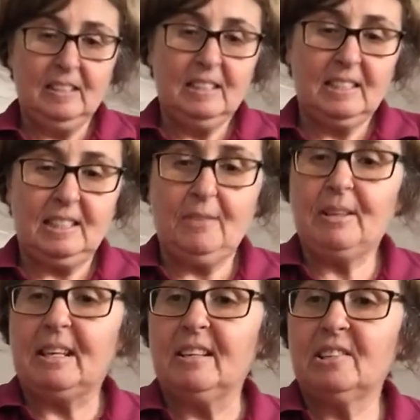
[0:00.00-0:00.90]
So there we
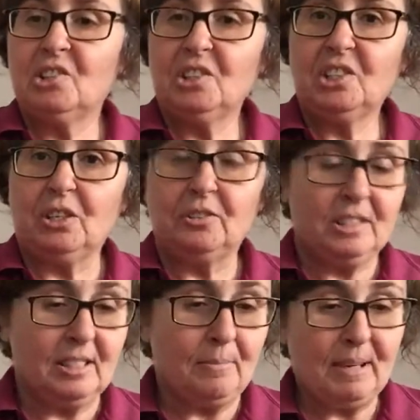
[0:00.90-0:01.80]
go, it's just
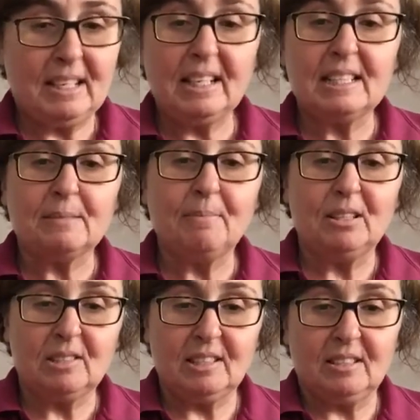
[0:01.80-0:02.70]
toasted, the butter has
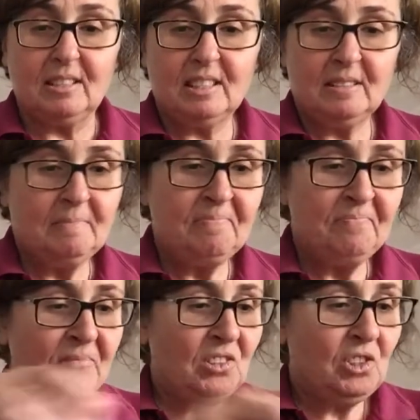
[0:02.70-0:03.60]
melted
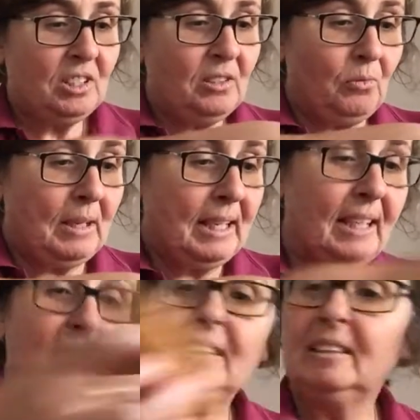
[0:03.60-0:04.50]
just the
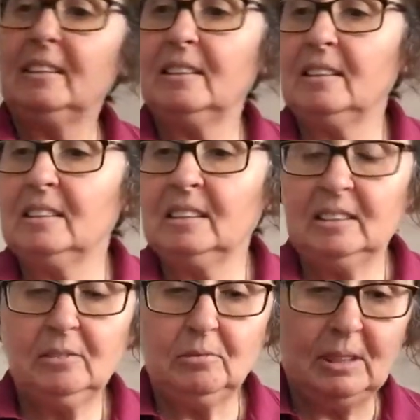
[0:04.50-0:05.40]
way
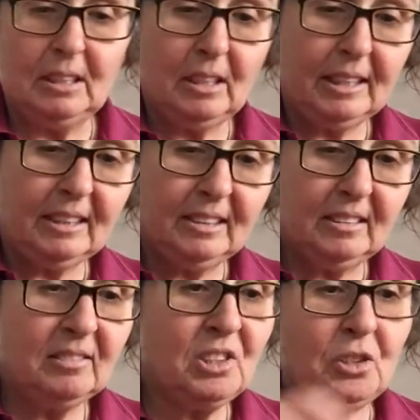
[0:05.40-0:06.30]
we like it.
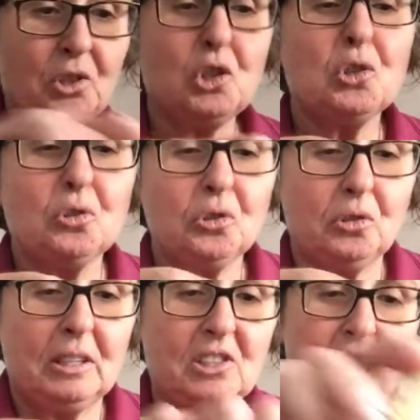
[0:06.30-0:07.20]
It's not too
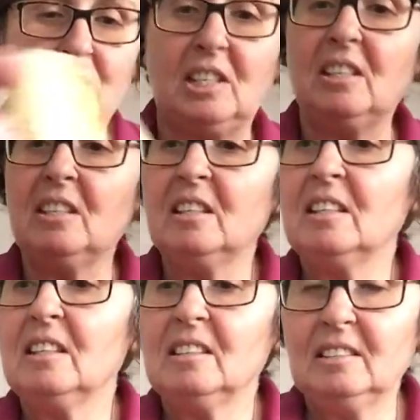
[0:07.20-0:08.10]
crunchy.
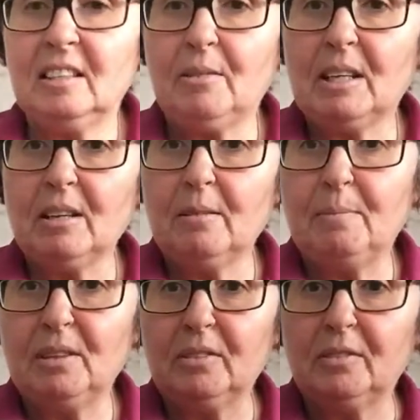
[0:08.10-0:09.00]
There we go, a
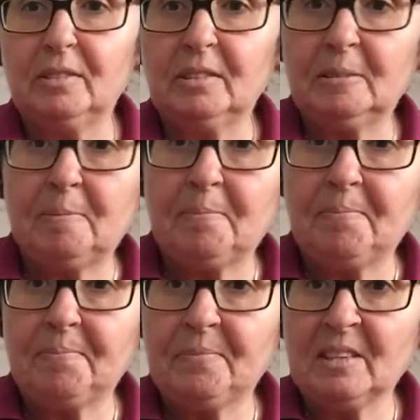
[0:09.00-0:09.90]
bit of,
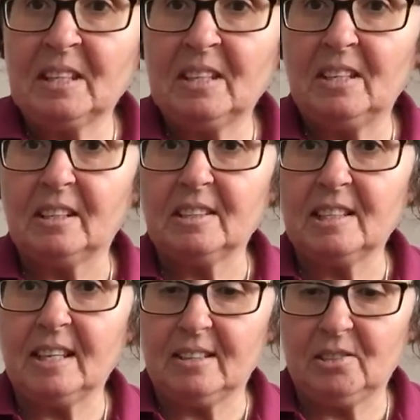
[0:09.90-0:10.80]
you can
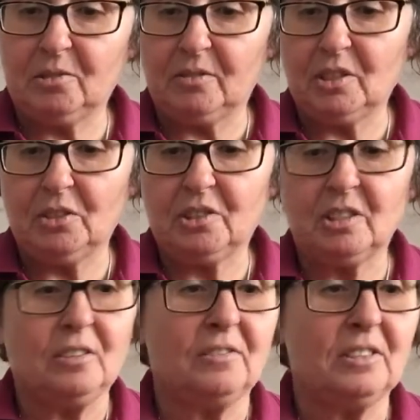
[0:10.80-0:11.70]
see how it's sort of
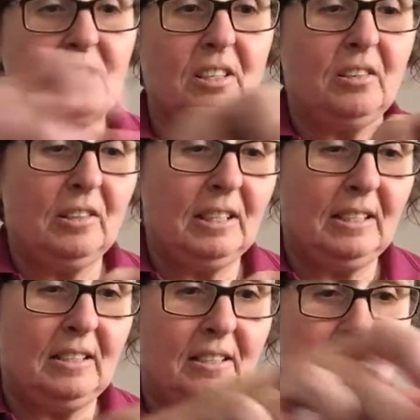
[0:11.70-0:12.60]
toasted on the
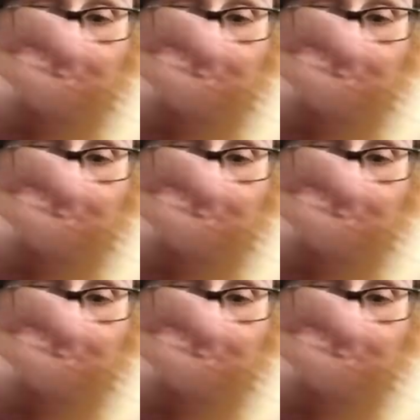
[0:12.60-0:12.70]
side.